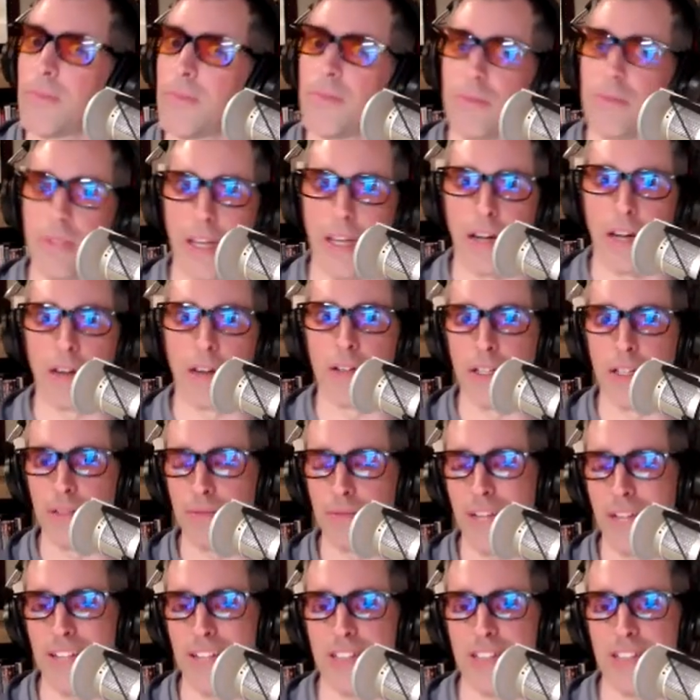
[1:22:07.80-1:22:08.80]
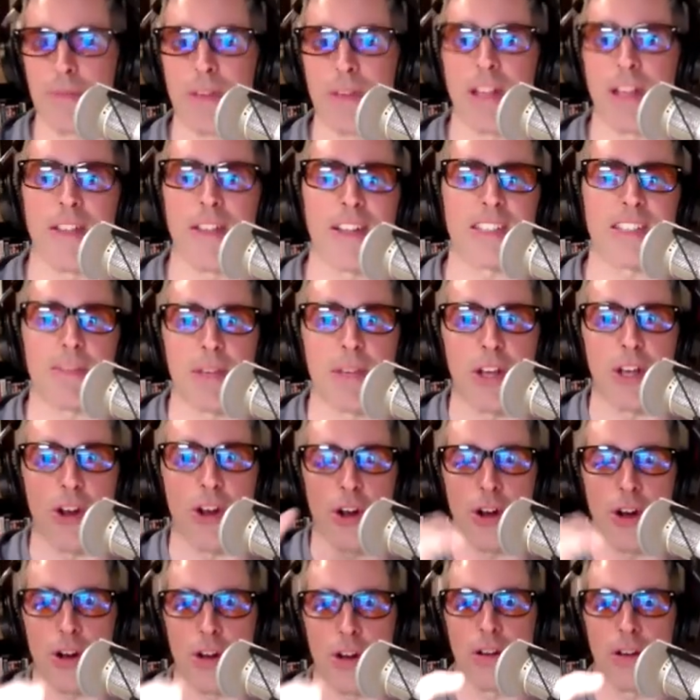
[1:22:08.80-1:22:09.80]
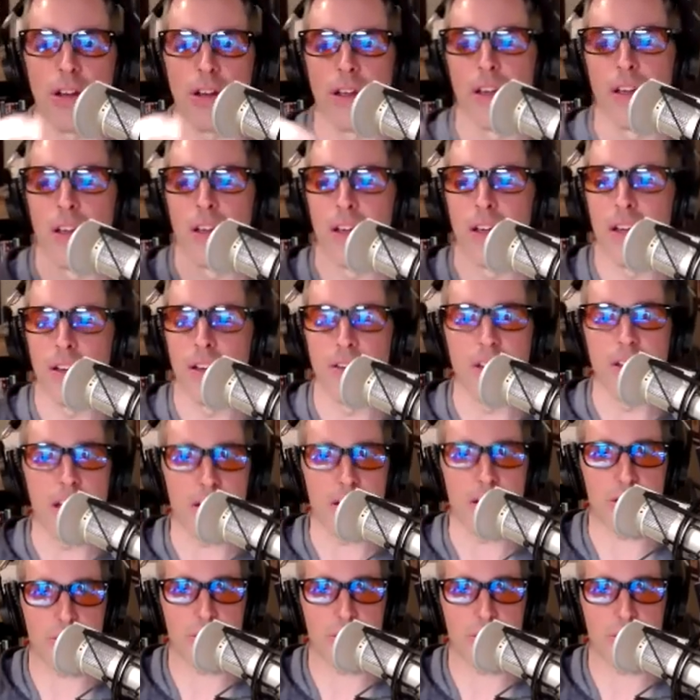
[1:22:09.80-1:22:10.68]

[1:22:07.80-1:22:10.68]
telling you, that's going to be, that's going to be her niche